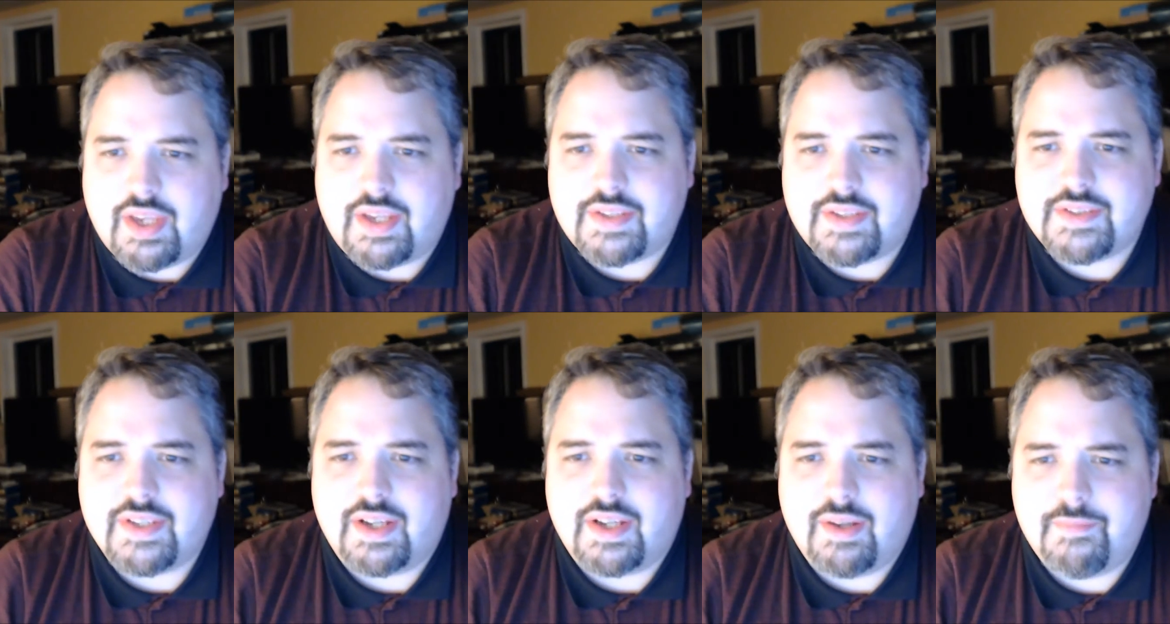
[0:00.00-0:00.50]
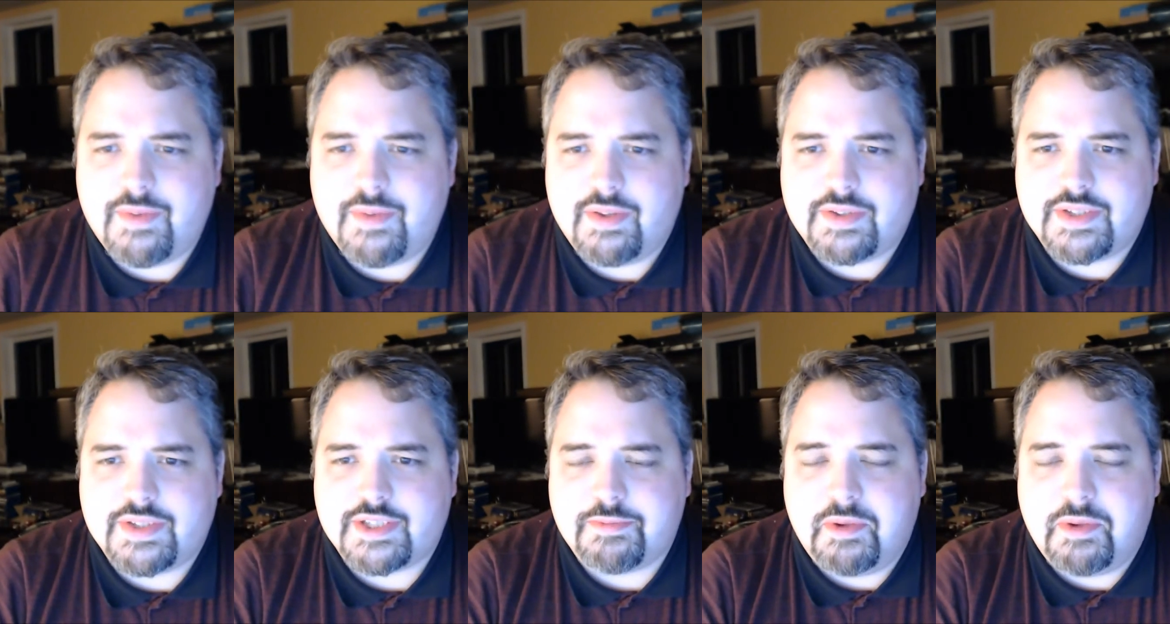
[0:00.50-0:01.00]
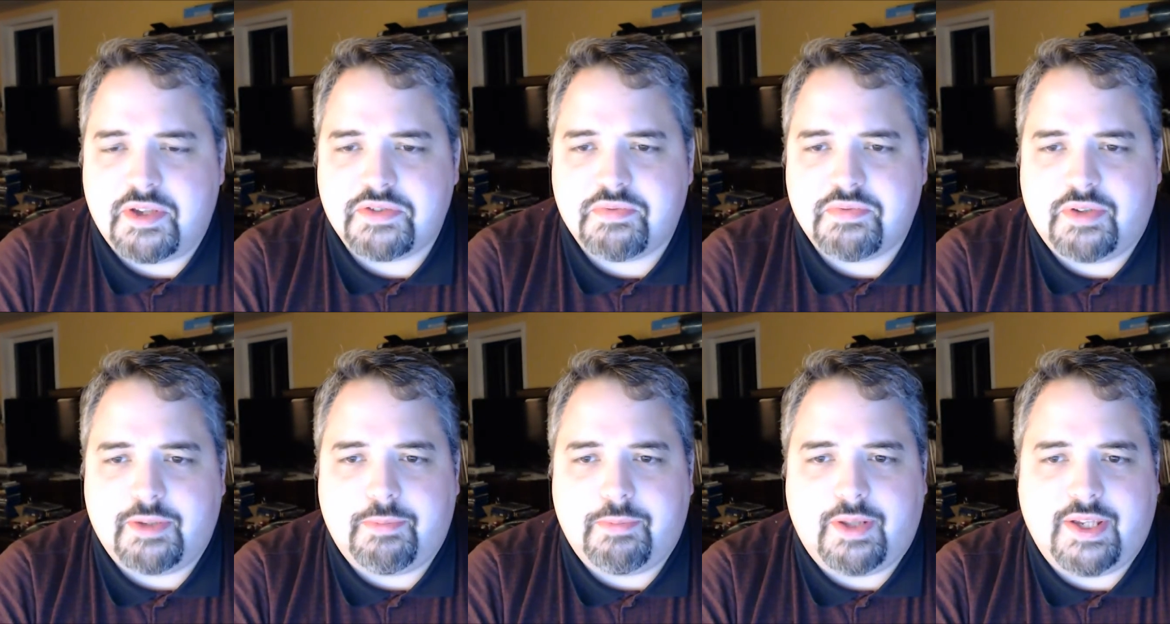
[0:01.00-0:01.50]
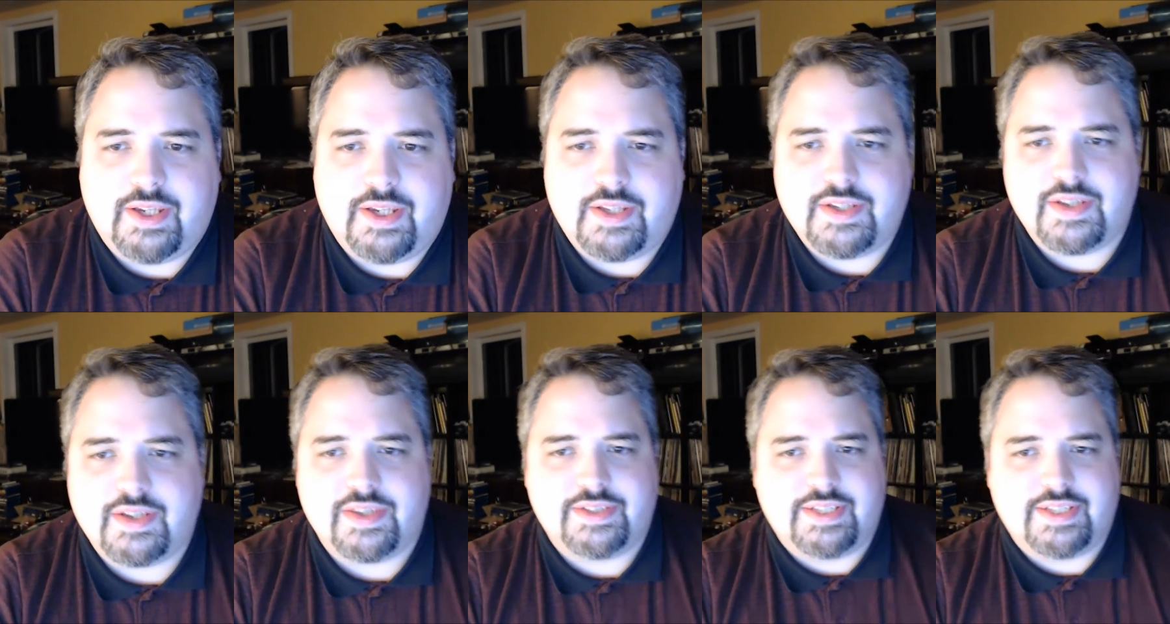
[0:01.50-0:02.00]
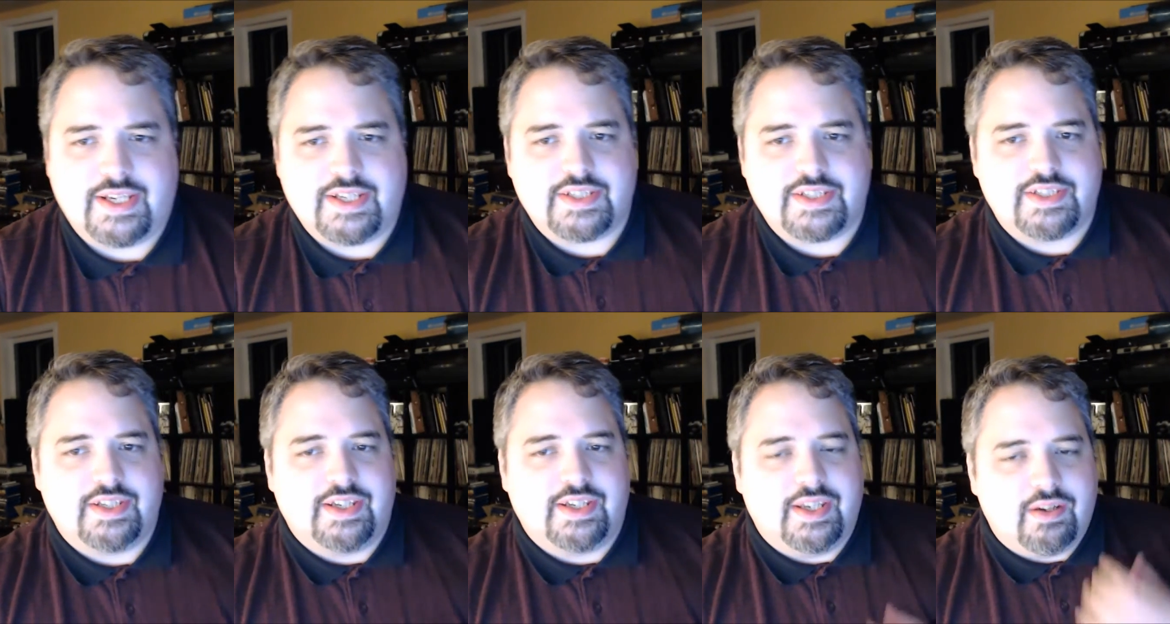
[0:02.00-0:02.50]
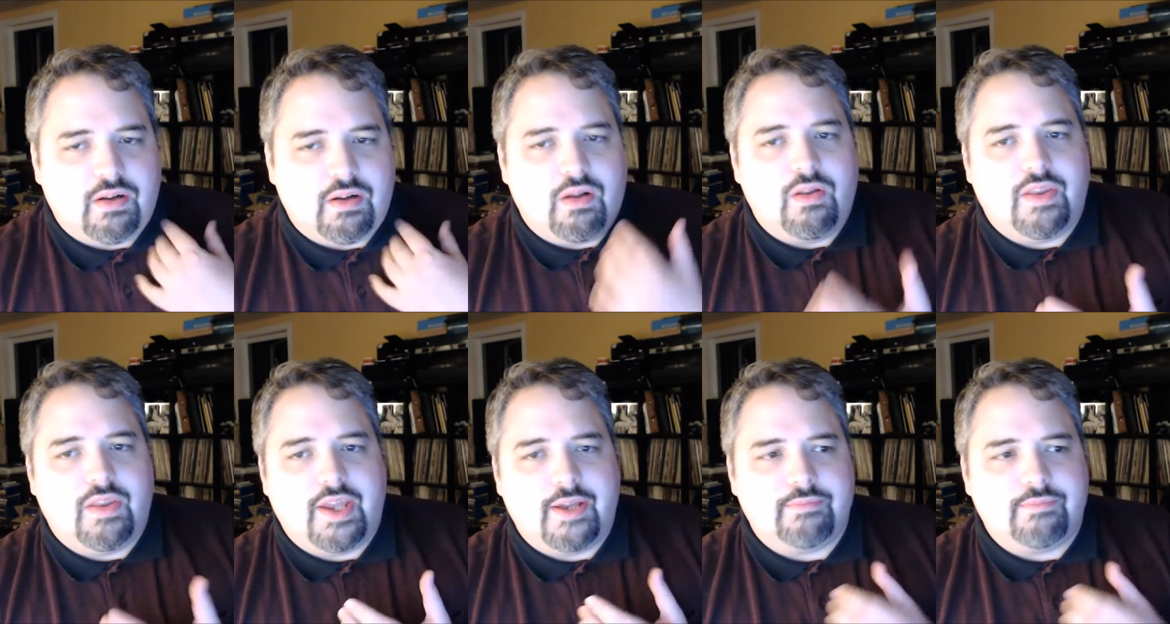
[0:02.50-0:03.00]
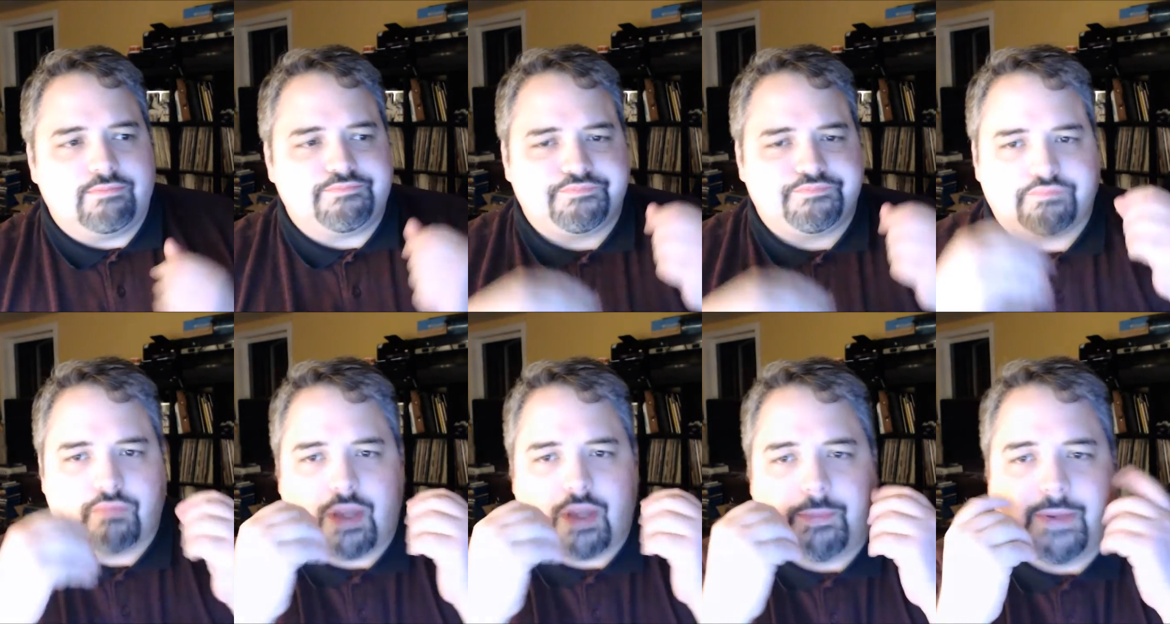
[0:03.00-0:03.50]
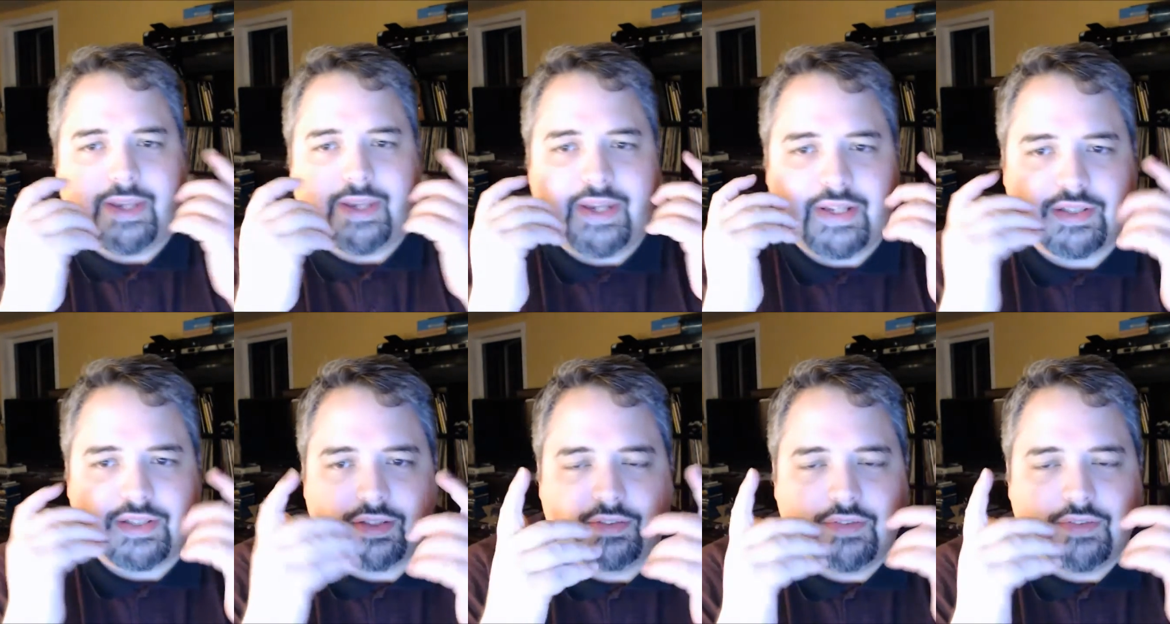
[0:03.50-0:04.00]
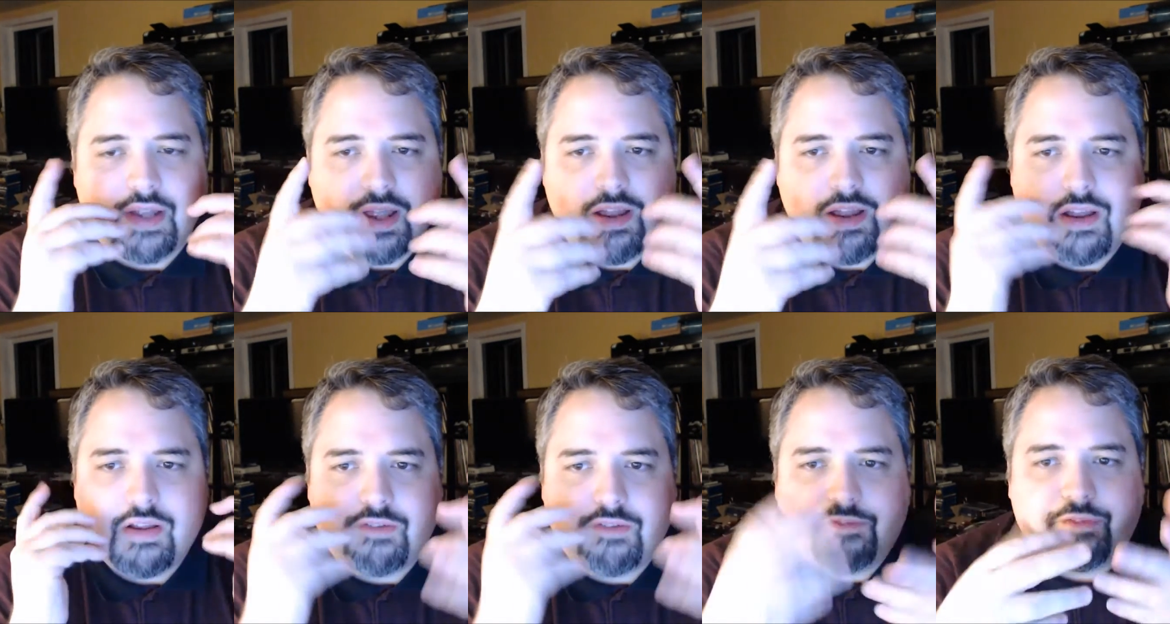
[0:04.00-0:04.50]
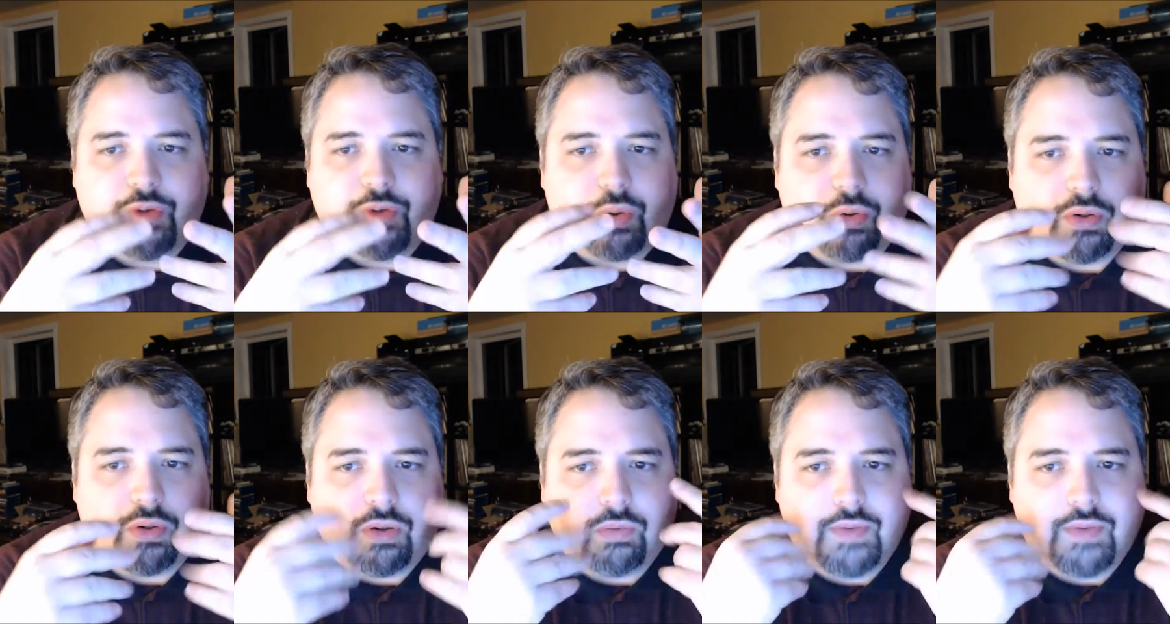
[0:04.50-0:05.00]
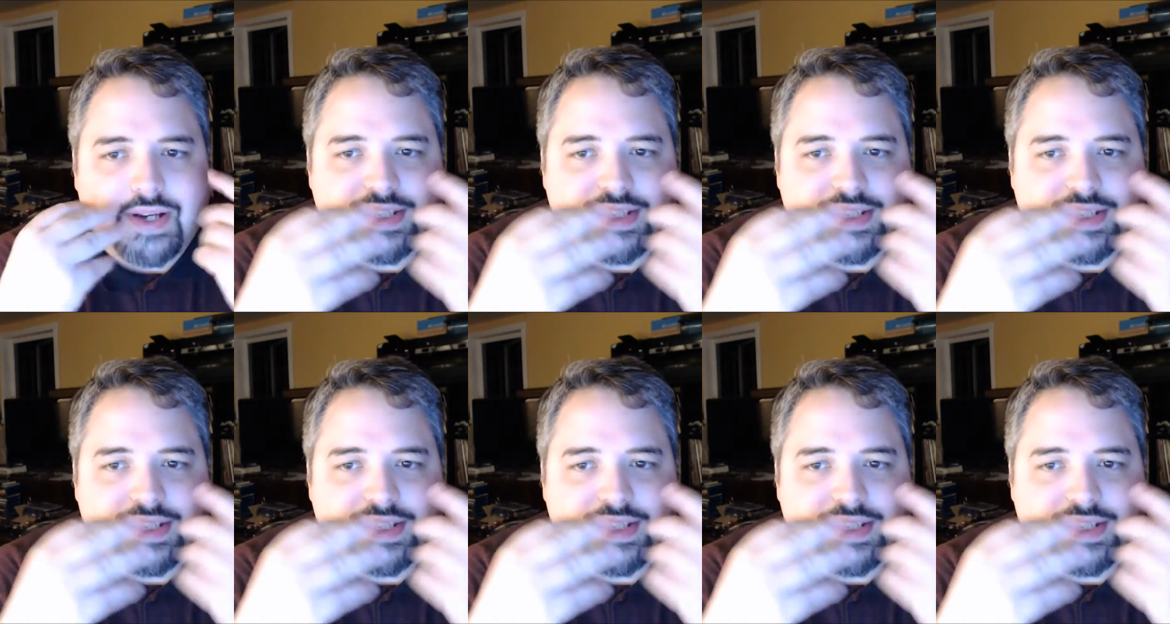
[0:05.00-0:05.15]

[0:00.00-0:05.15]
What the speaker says: The smells really play into the taste. You get all that. Maybe a hint of floral,